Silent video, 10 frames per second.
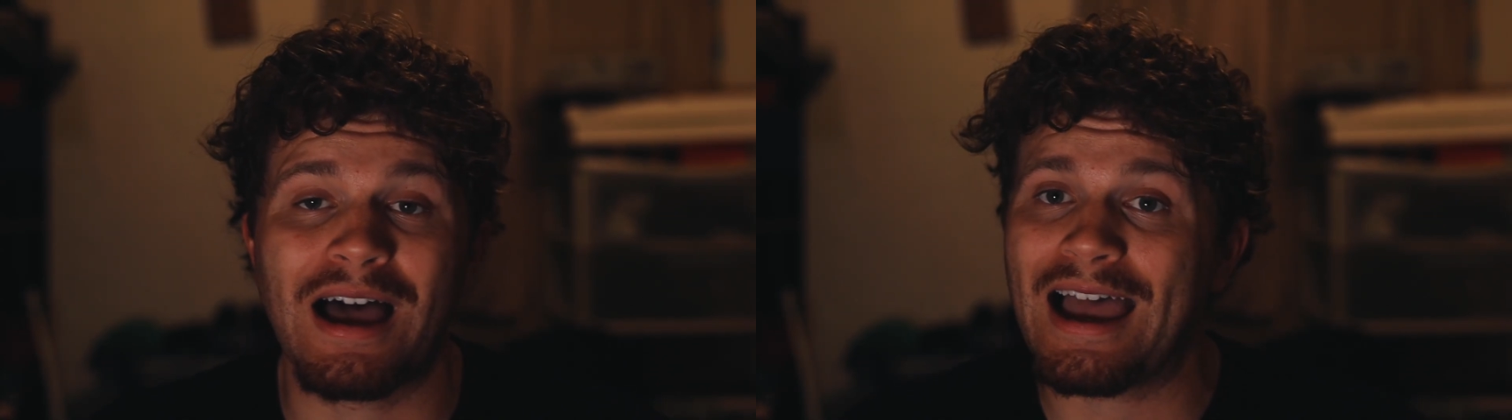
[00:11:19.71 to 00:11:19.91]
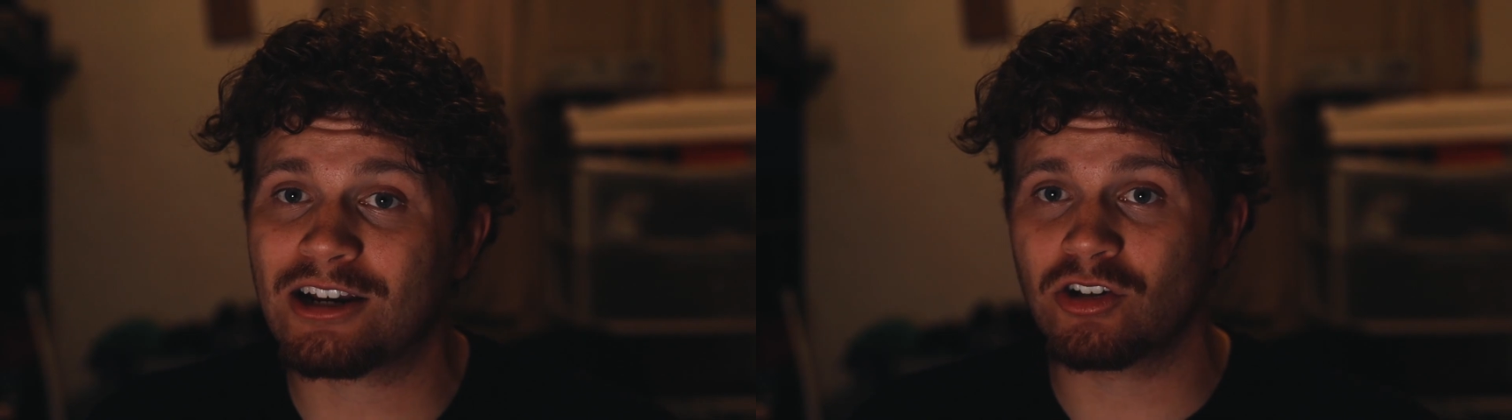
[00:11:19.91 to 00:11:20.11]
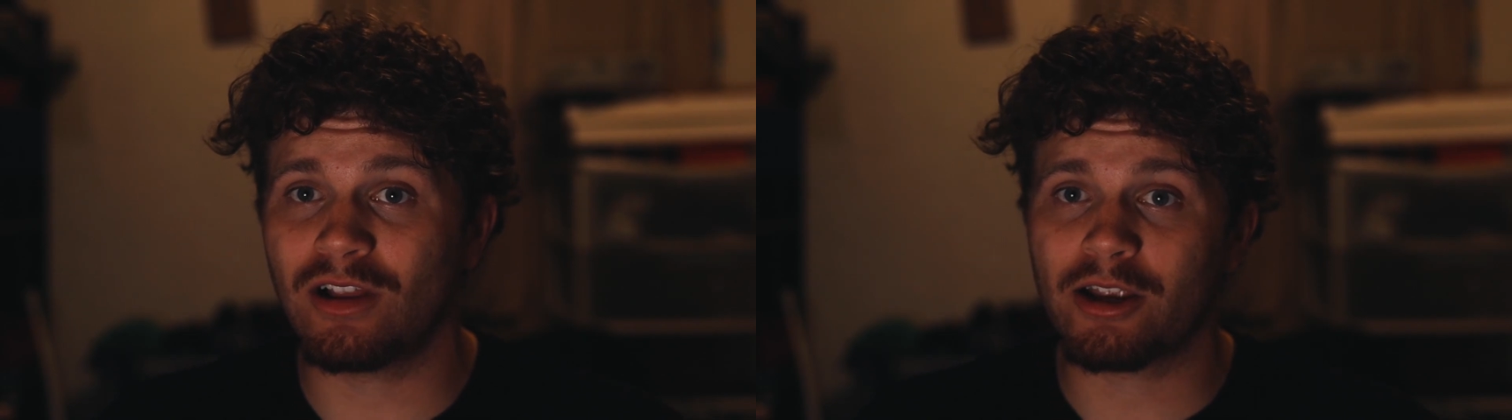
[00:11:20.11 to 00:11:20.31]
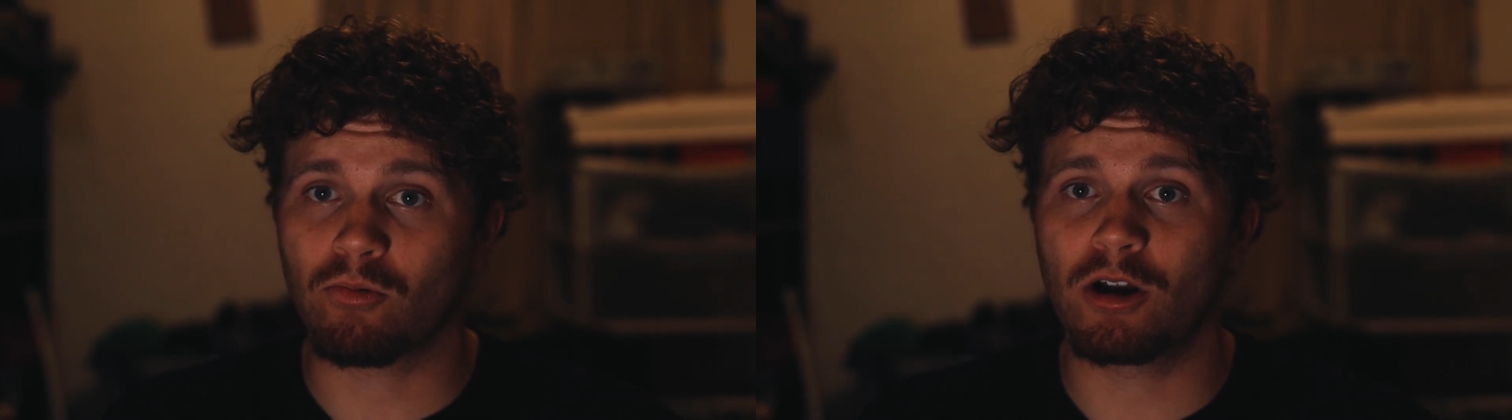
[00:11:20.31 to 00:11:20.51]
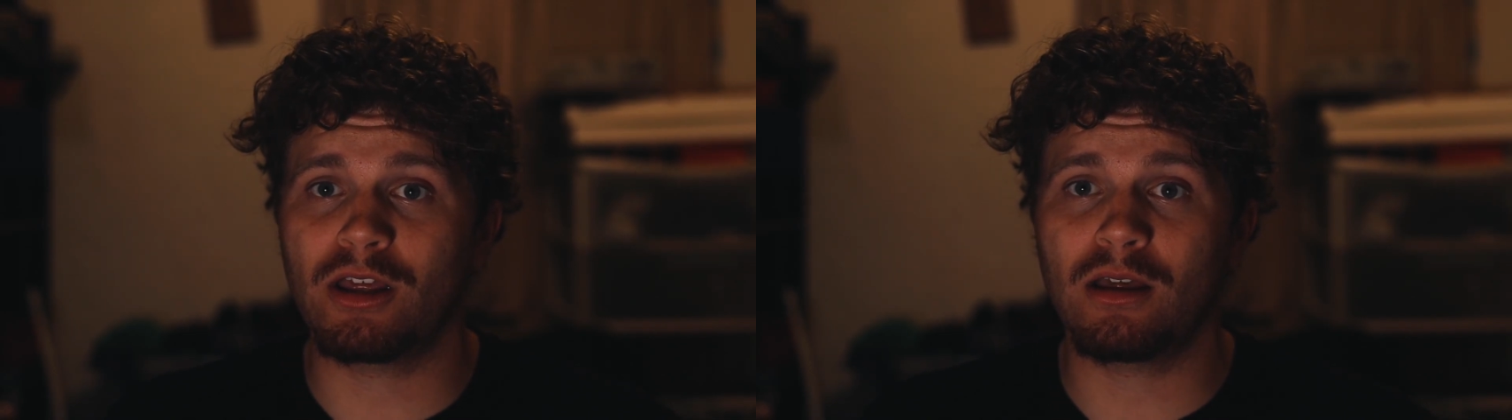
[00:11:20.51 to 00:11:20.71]
I actually like
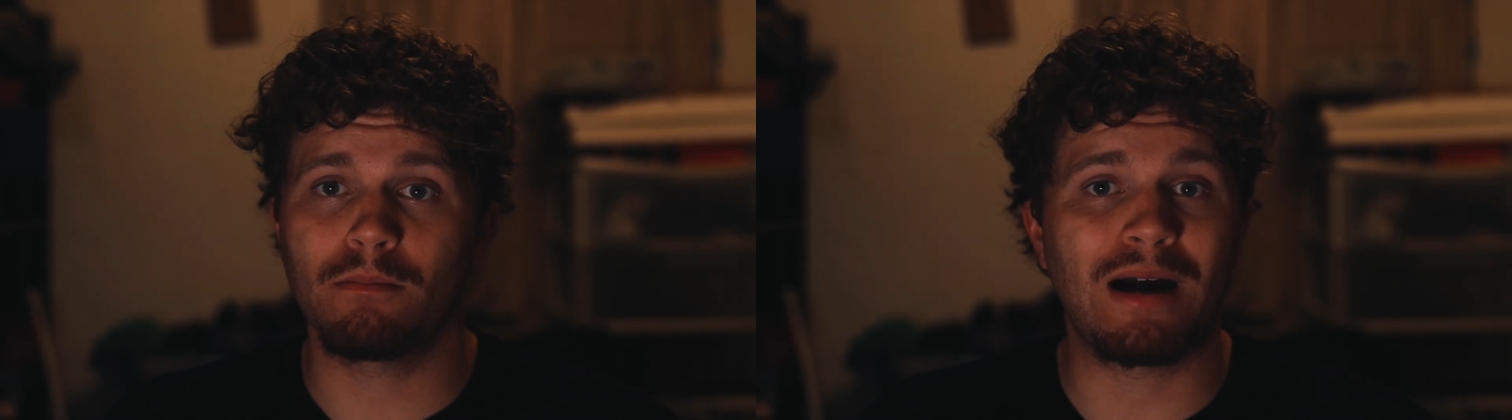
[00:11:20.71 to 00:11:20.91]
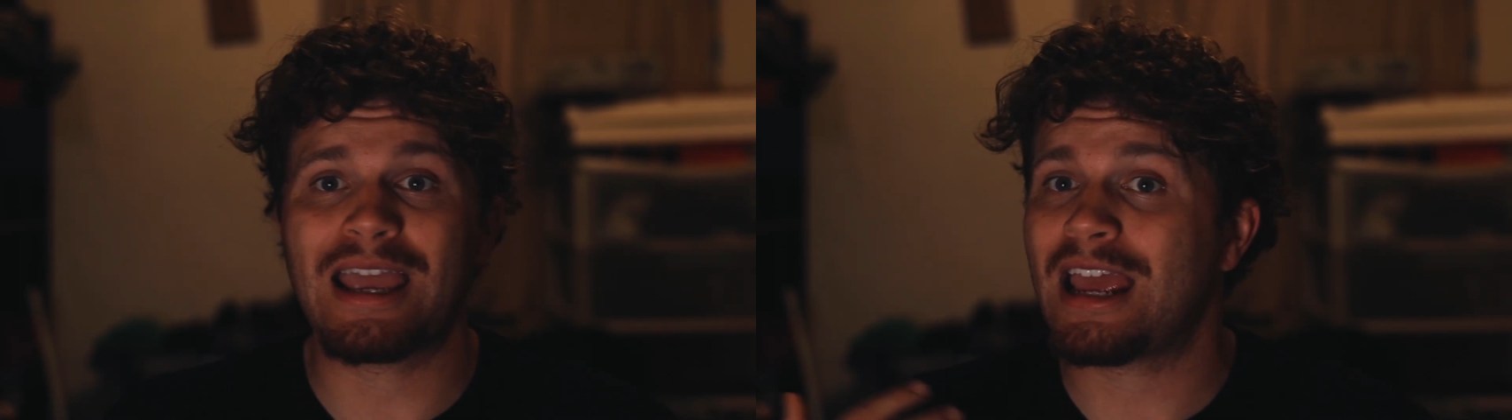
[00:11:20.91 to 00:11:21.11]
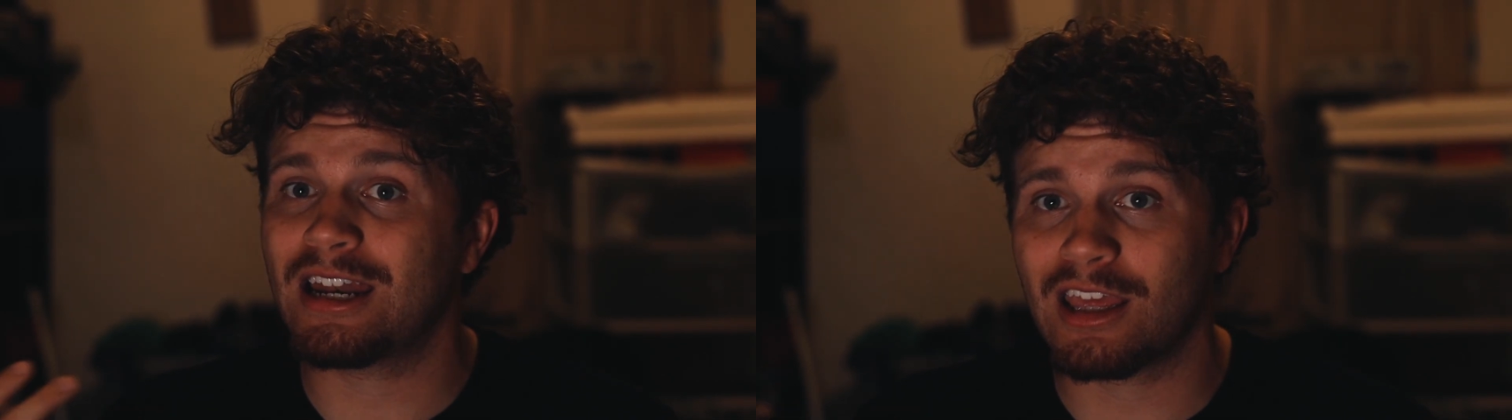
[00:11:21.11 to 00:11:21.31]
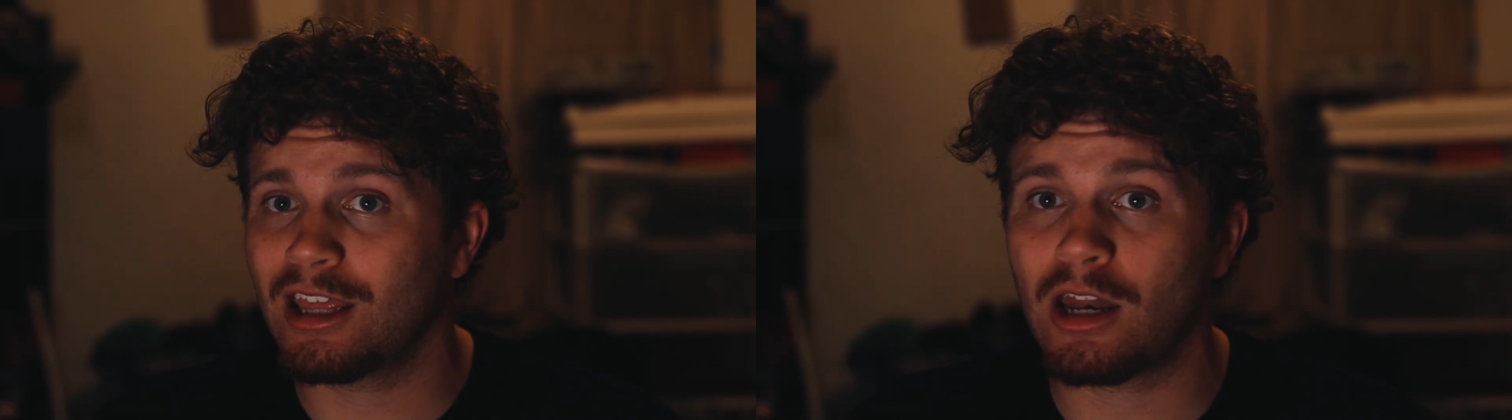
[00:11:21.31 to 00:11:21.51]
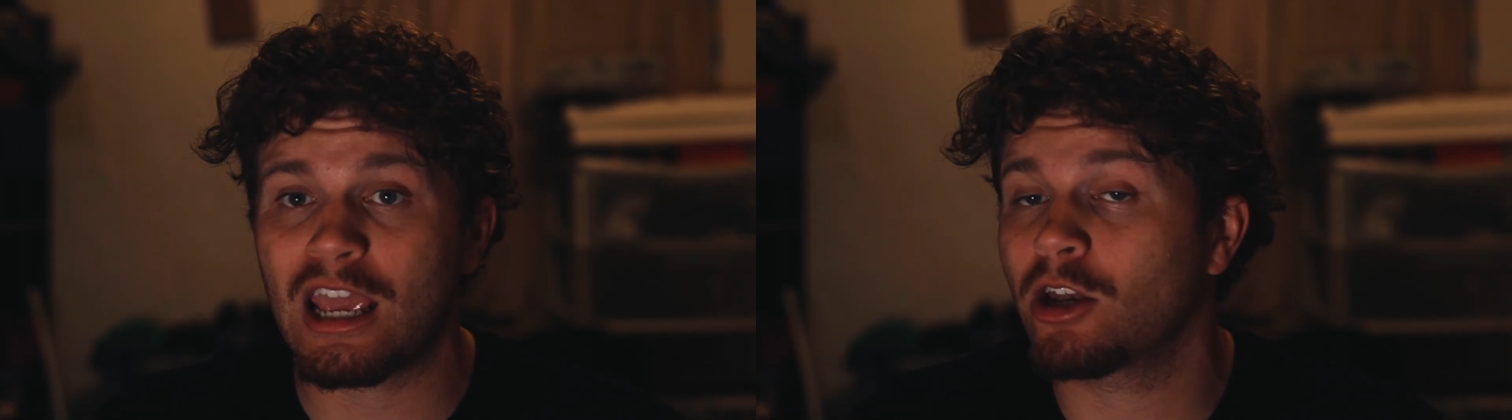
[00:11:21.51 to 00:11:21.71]
running my
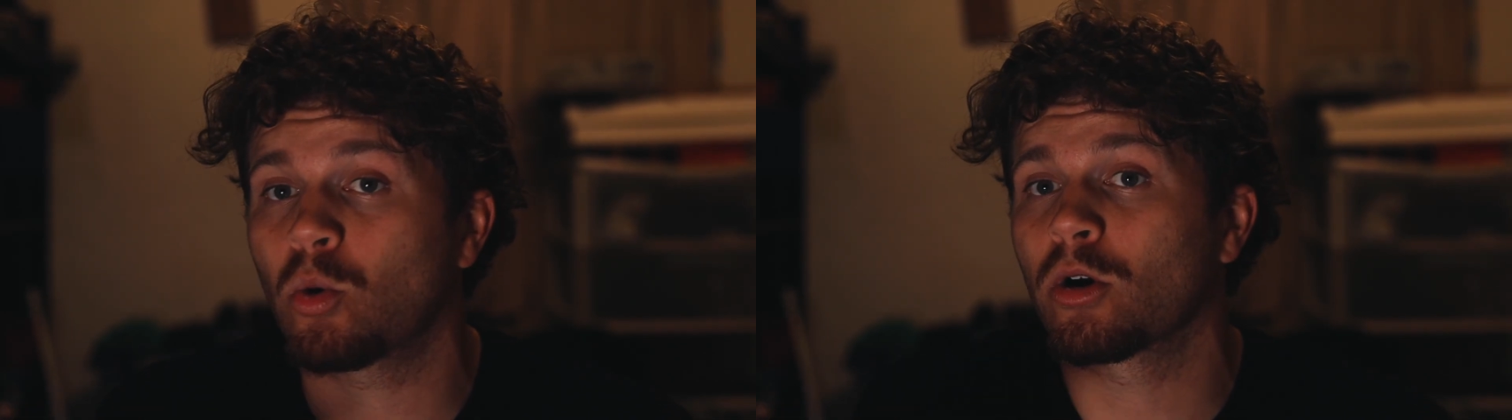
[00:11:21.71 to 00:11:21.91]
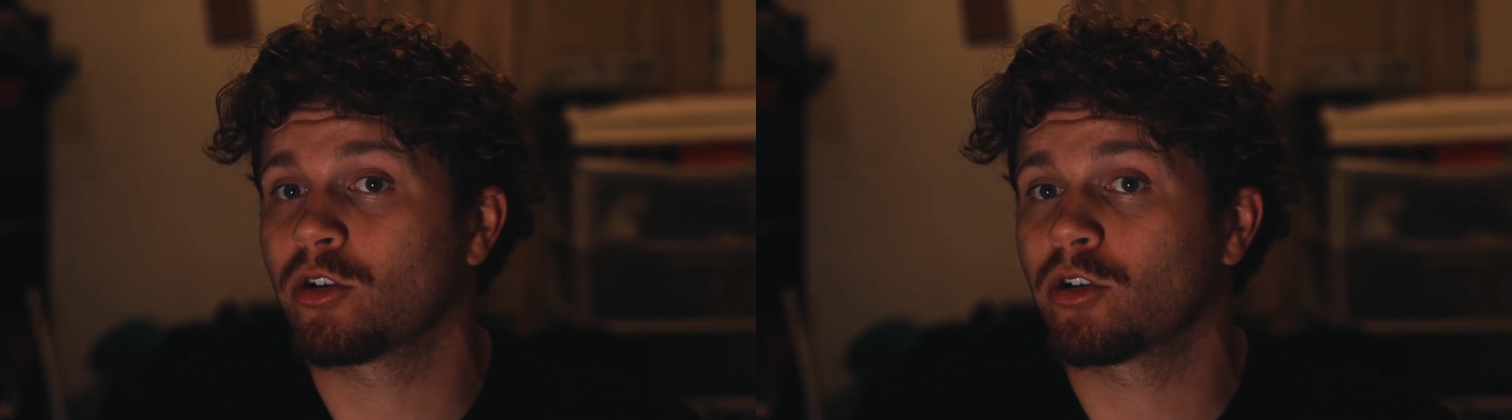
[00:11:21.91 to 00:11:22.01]
Anakin and or